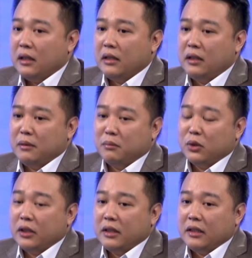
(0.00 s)
I think
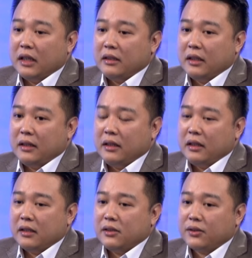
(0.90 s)
more than that, I
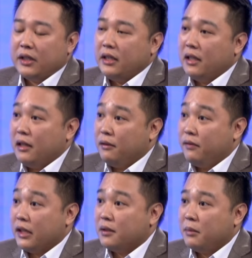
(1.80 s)
think it's retail
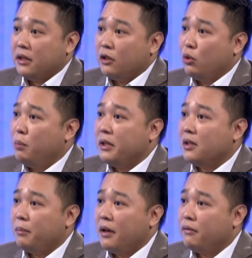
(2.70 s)
investment. It opens
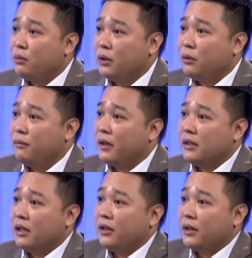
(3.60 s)
up everyone to
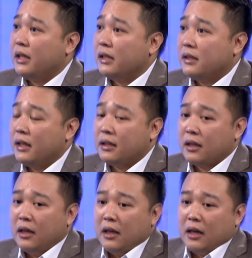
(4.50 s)
investing in real estate
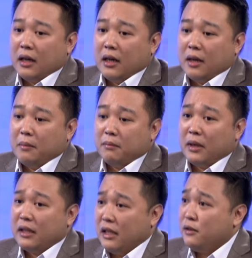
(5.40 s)
um,
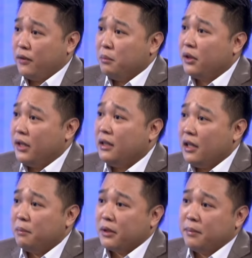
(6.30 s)
at least from a
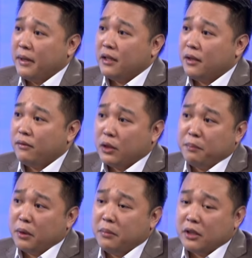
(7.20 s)
retail perspective or the
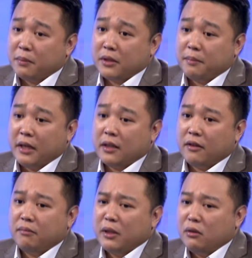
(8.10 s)
public's
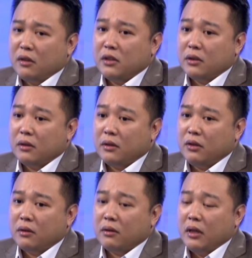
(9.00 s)
perspective, but also,
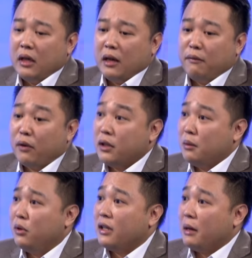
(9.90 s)
you know,
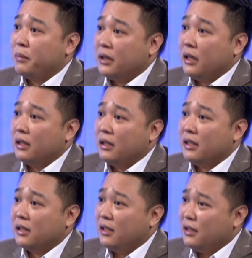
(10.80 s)
affordable capital.
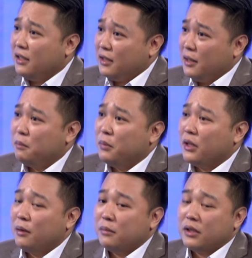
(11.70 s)
It, it, it, it
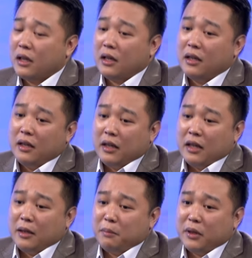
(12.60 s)
becomes, uh,
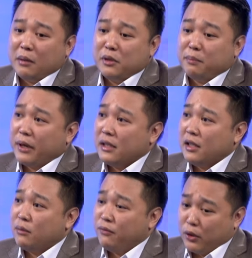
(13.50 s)
it becomes
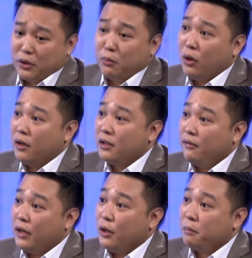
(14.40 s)
present for smaller
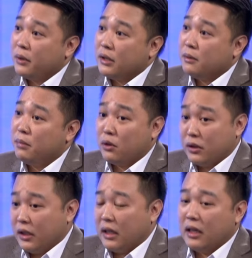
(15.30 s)
developers
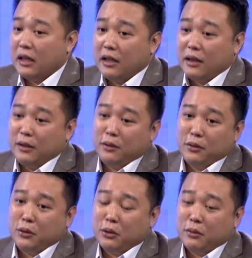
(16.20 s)
because, uh, you,
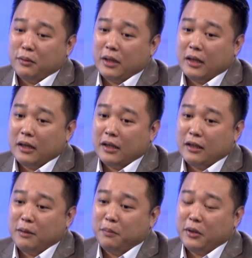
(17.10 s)
you, know, uh,
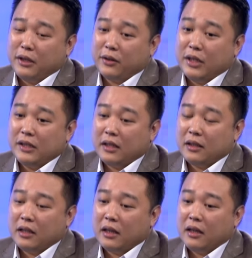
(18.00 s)
in, the, in the recent
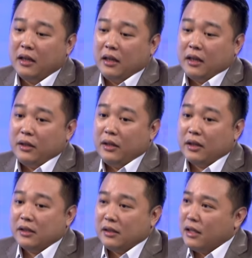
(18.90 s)
uh,
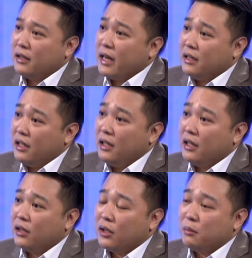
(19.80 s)
years, a
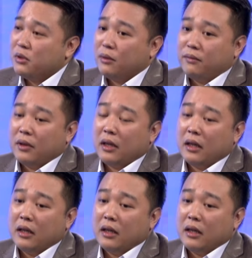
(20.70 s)
tightening in terms of uh,